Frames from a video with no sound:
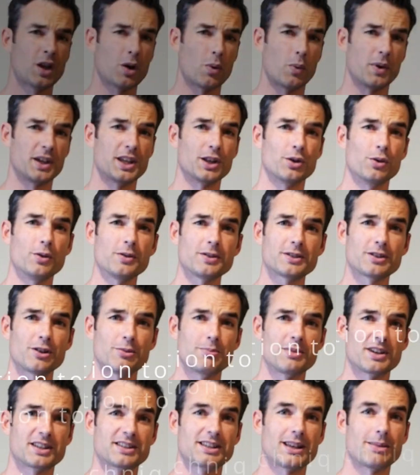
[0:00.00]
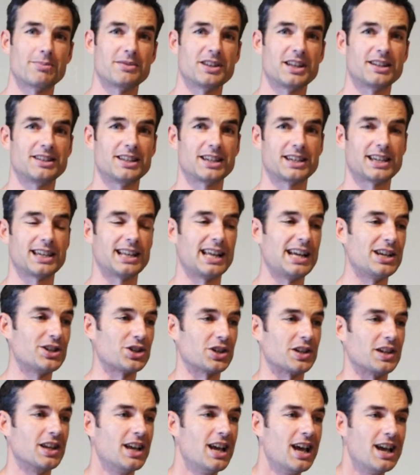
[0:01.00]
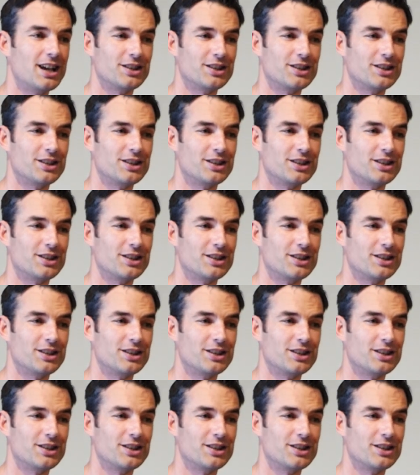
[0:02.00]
We can also mix up the articulation.